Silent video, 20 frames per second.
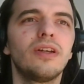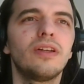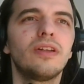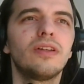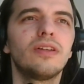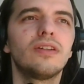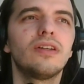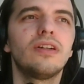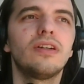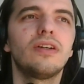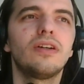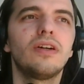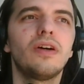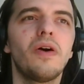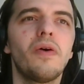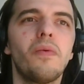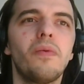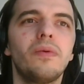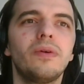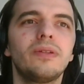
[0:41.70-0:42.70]

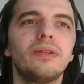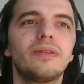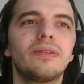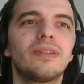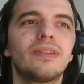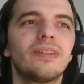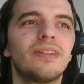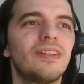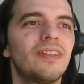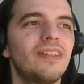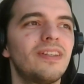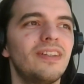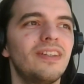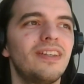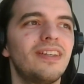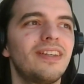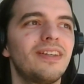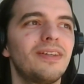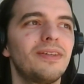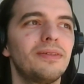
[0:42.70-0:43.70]
would
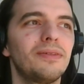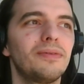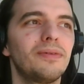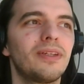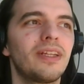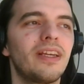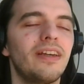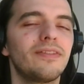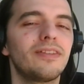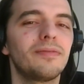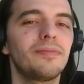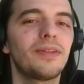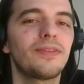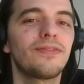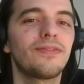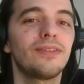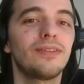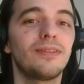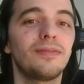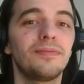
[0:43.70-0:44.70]
would have to be
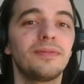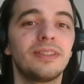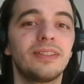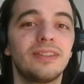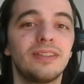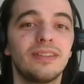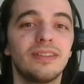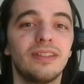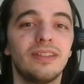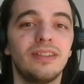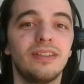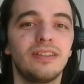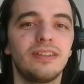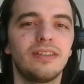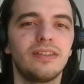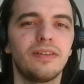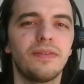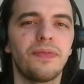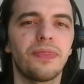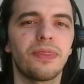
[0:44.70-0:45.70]
filmed,
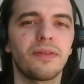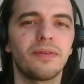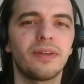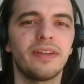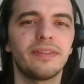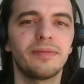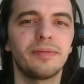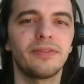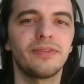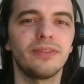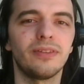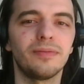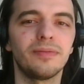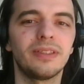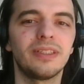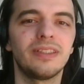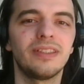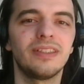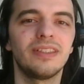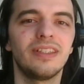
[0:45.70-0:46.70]
would have to be filmed
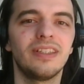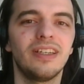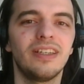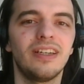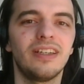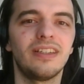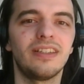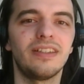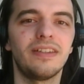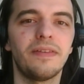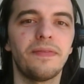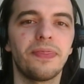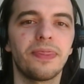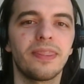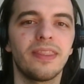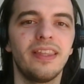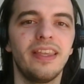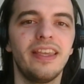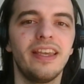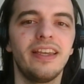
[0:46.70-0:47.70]
um,
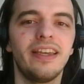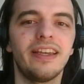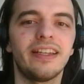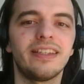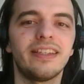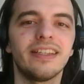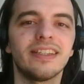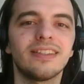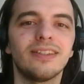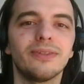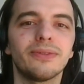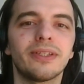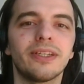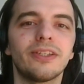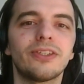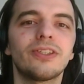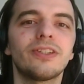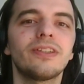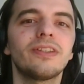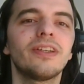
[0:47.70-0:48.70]
at this
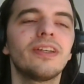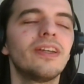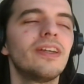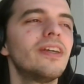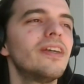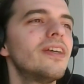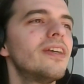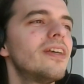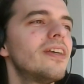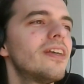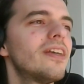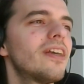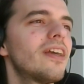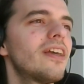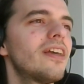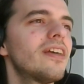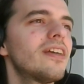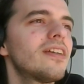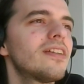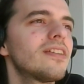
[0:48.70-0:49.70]
location.
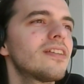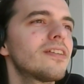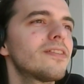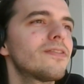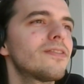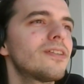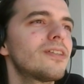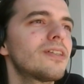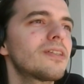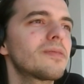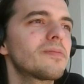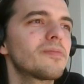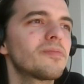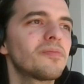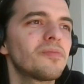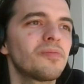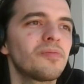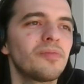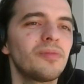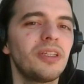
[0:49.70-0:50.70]
And I thought,
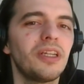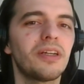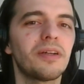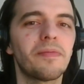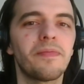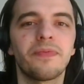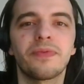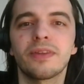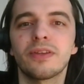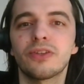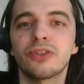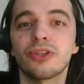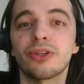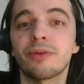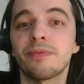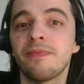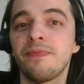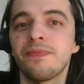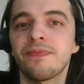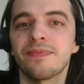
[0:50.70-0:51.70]
yeah, sure,
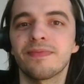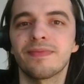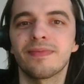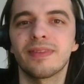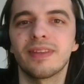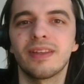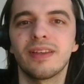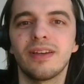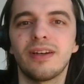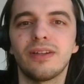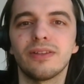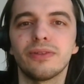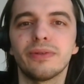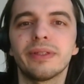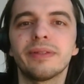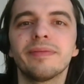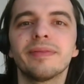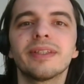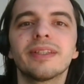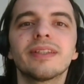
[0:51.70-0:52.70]
I'll do
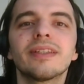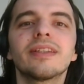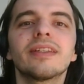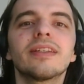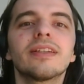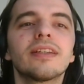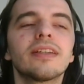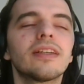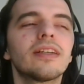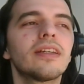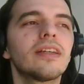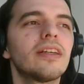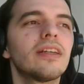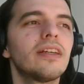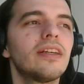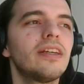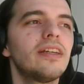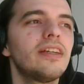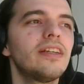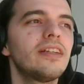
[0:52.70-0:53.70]
it.
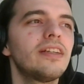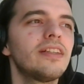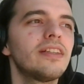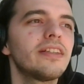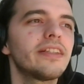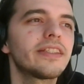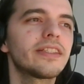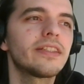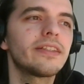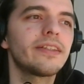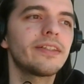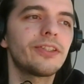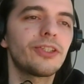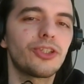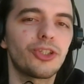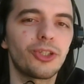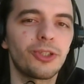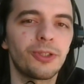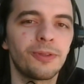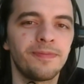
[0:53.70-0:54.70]
And as such,